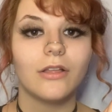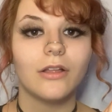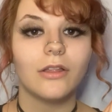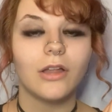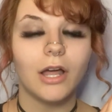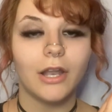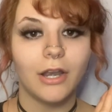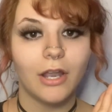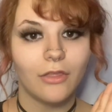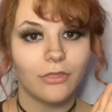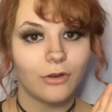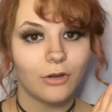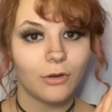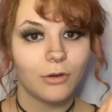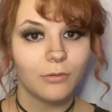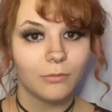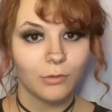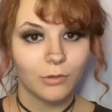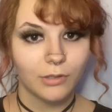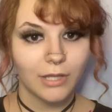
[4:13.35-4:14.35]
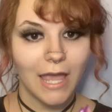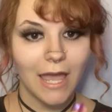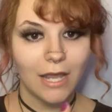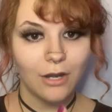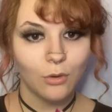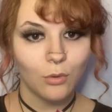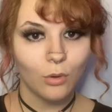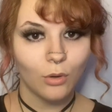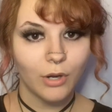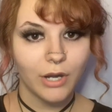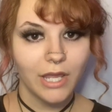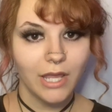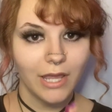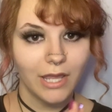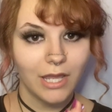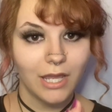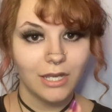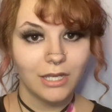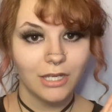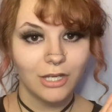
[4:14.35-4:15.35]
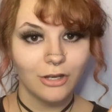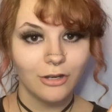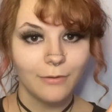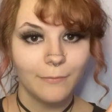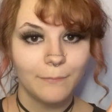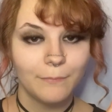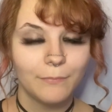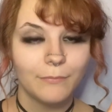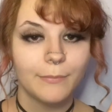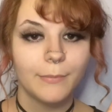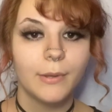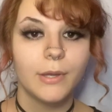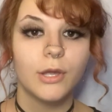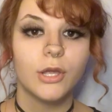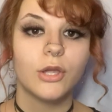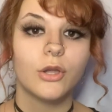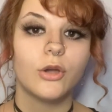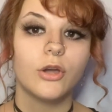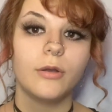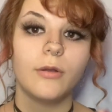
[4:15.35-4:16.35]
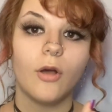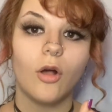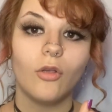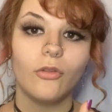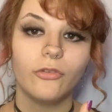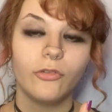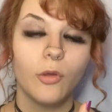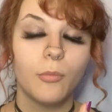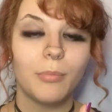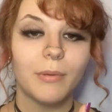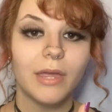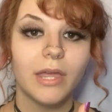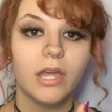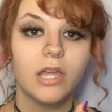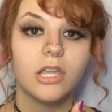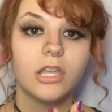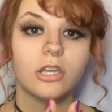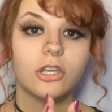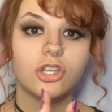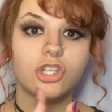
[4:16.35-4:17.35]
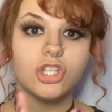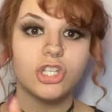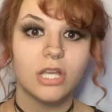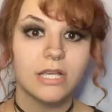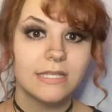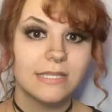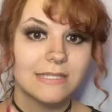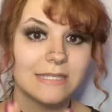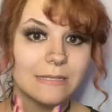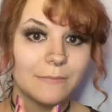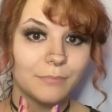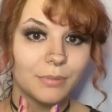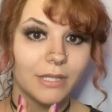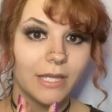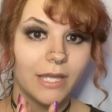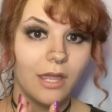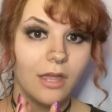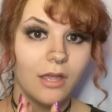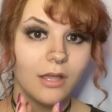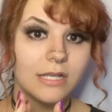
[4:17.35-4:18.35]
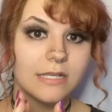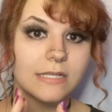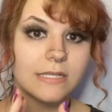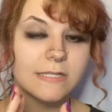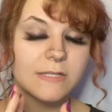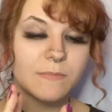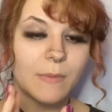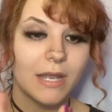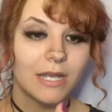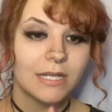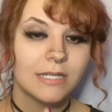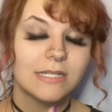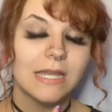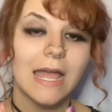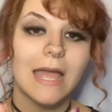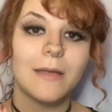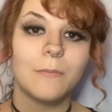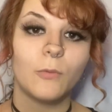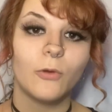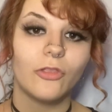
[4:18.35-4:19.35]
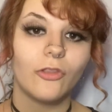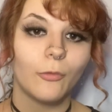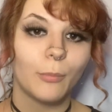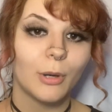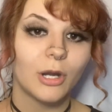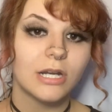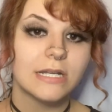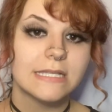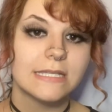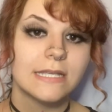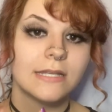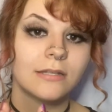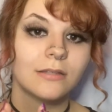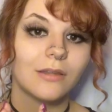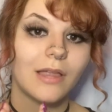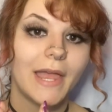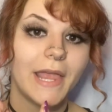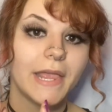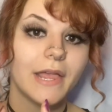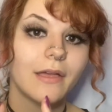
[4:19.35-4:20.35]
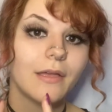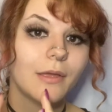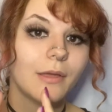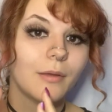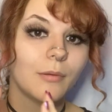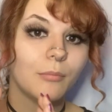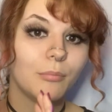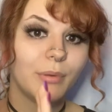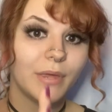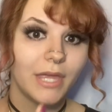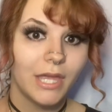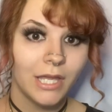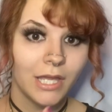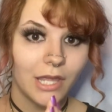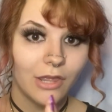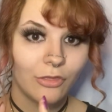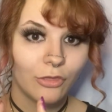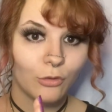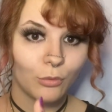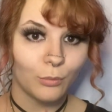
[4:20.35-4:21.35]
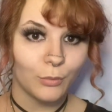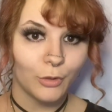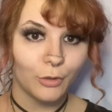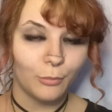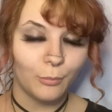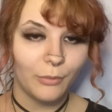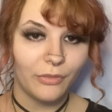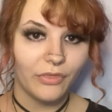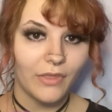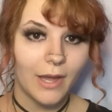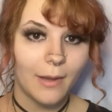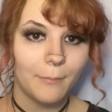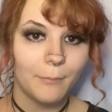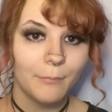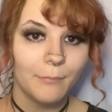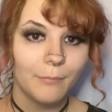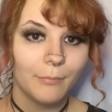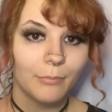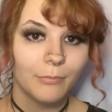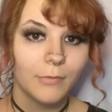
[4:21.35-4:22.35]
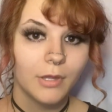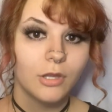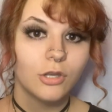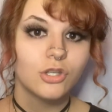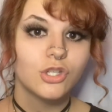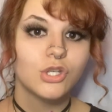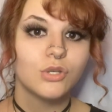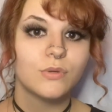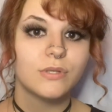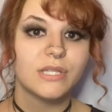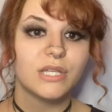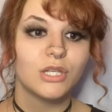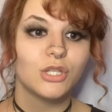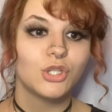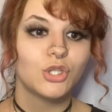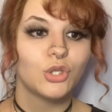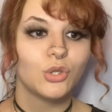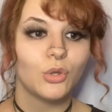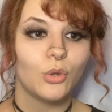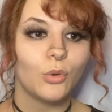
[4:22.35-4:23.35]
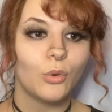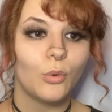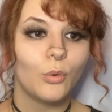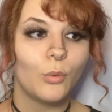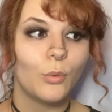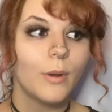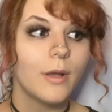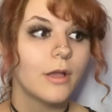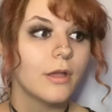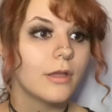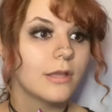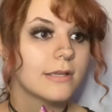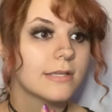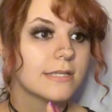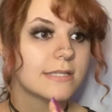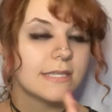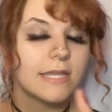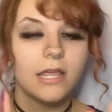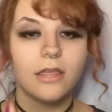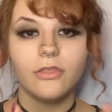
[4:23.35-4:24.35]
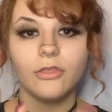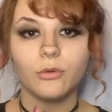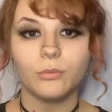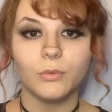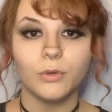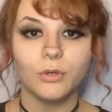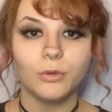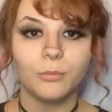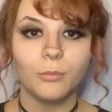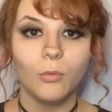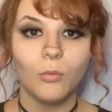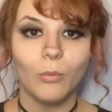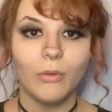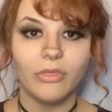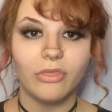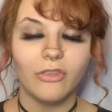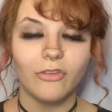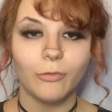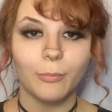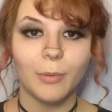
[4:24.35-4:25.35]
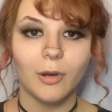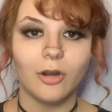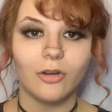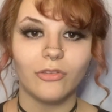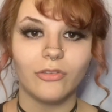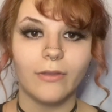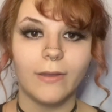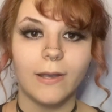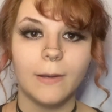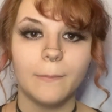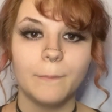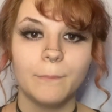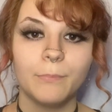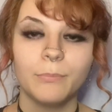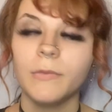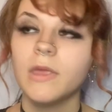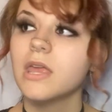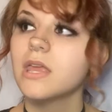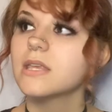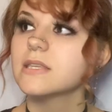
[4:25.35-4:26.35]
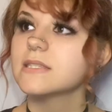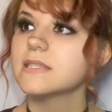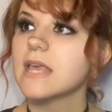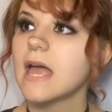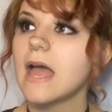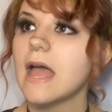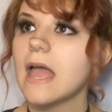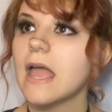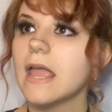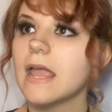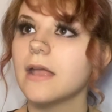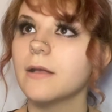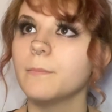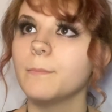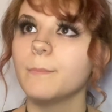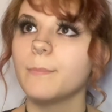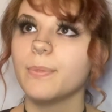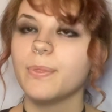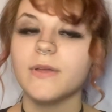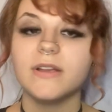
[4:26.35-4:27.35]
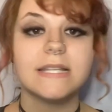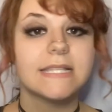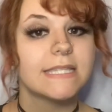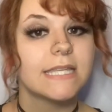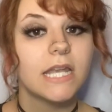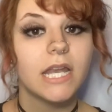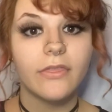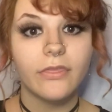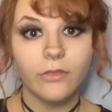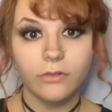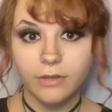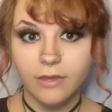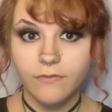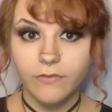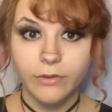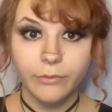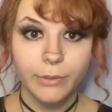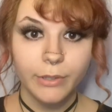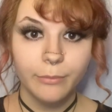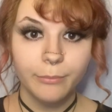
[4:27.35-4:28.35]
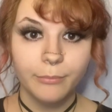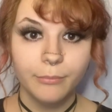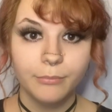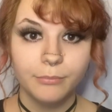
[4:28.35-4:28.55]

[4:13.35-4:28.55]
another category in here could also be just simply spending time with the person, like being in the room with them, choosing to sit in the room with this person. Say they're sitting in the living room